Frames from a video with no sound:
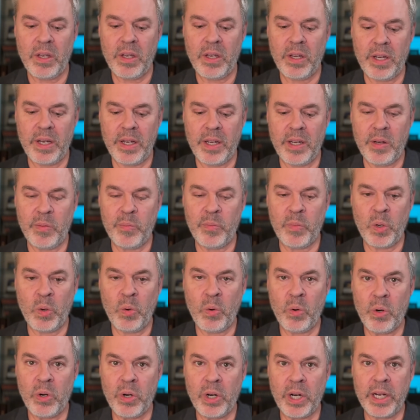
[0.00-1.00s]

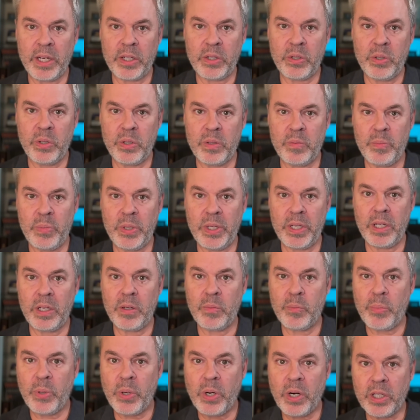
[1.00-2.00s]
or it could be
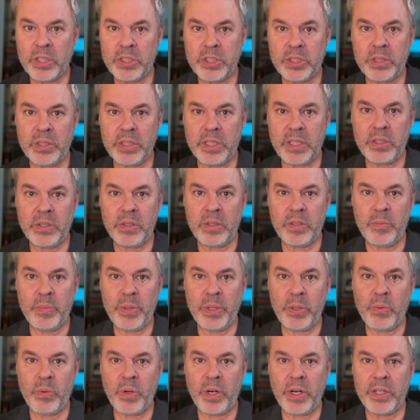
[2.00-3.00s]
partially. It could
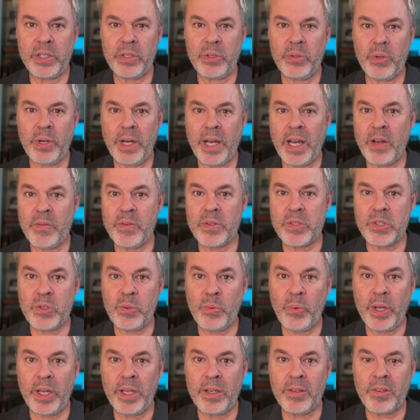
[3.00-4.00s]
be where you have a
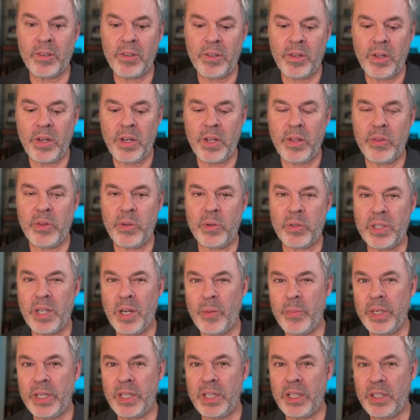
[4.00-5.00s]
suite. They'll
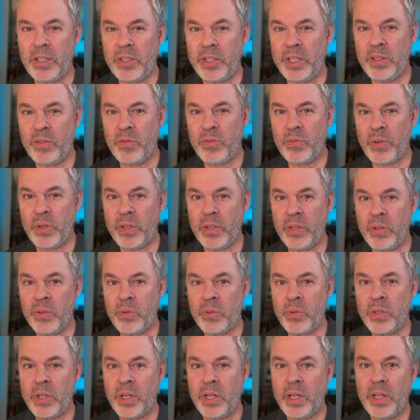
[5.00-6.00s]
come in and clean for
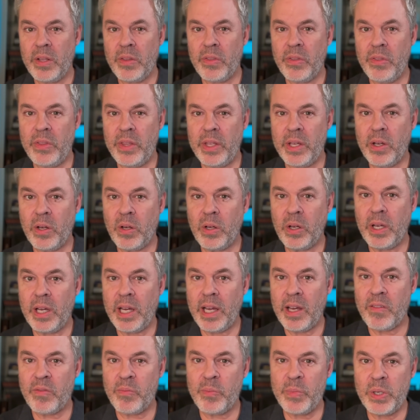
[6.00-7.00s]
you. They'll
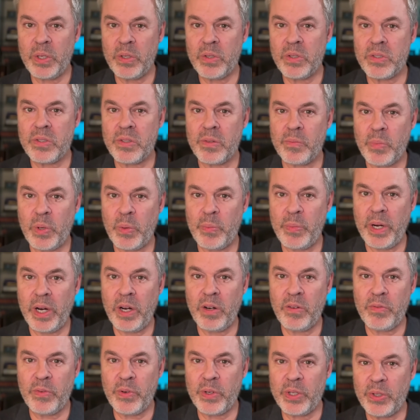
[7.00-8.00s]
have meals
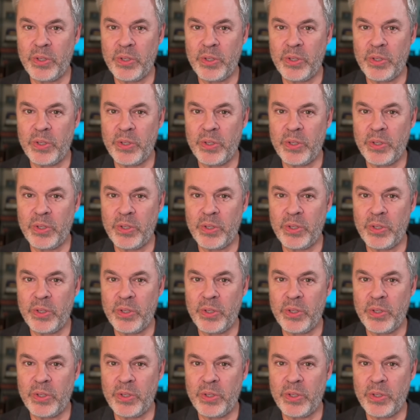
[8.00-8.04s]
prepared for you